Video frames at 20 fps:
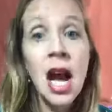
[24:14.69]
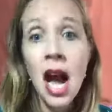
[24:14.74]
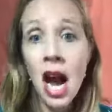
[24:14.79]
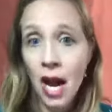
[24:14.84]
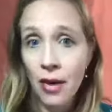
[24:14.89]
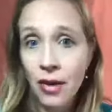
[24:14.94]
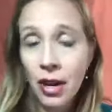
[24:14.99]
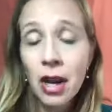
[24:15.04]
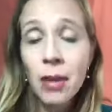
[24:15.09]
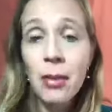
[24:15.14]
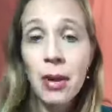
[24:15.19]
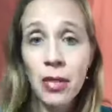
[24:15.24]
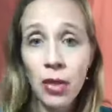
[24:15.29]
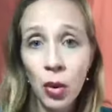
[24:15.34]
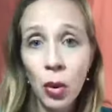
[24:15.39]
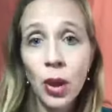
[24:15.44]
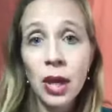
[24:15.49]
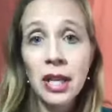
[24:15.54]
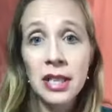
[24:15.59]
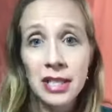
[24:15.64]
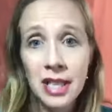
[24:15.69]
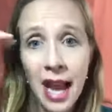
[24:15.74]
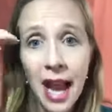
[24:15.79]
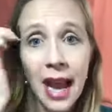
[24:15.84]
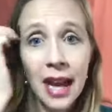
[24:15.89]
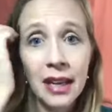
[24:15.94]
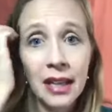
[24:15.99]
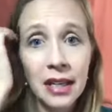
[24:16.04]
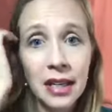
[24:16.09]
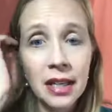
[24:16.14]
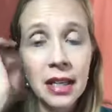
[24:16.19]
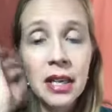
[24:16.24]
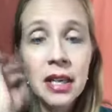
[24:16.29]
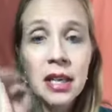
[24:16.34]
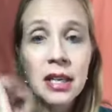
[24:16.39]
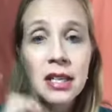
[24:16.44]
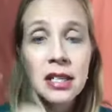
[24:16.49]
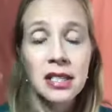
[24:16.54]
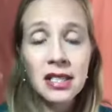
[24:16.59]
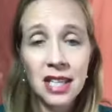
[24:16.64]
I recommend the oily to acne
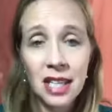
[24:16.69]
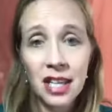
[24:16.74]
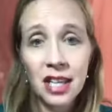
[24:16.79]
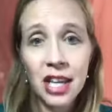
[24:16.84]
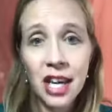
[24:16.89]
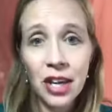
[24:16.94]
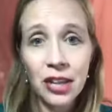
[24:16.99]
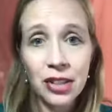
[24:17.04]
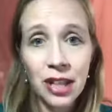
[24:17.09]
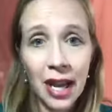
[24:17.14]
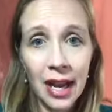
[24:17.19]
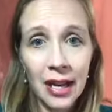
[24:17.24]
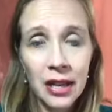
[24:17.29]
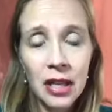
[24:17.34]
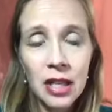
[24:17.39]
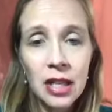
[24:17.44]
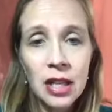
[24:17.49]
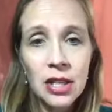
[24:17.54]
skincare line.